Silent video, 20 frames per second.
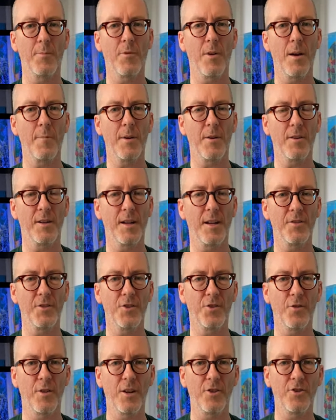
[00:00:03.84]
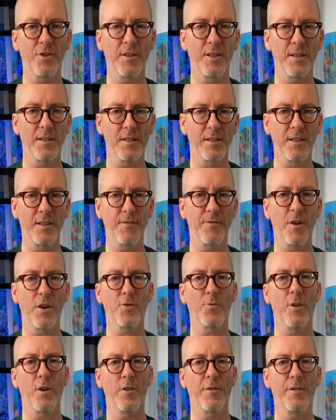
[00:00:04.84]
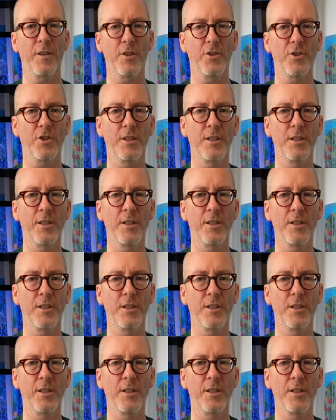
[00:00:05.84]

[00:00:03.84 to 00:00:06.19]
primary concentration is the freshwater fish.